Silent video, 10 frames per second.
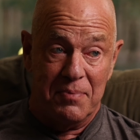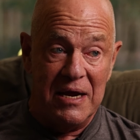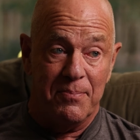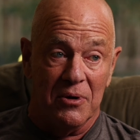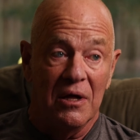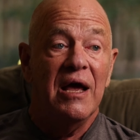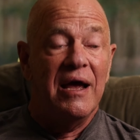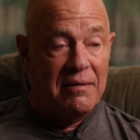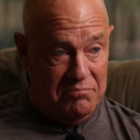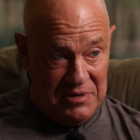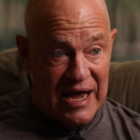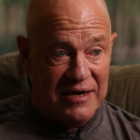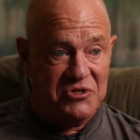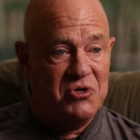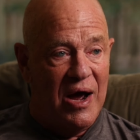people.
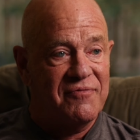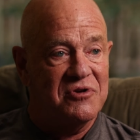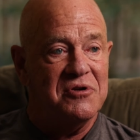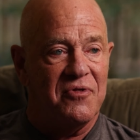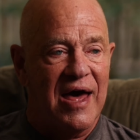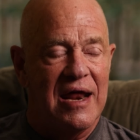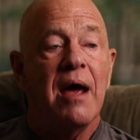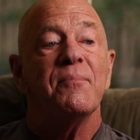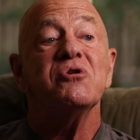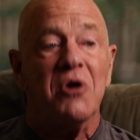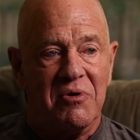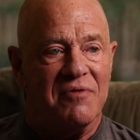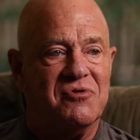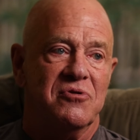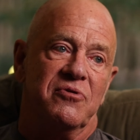Yes, you have to do that, but you don't
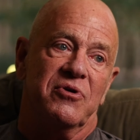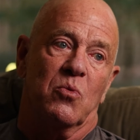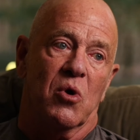have to do their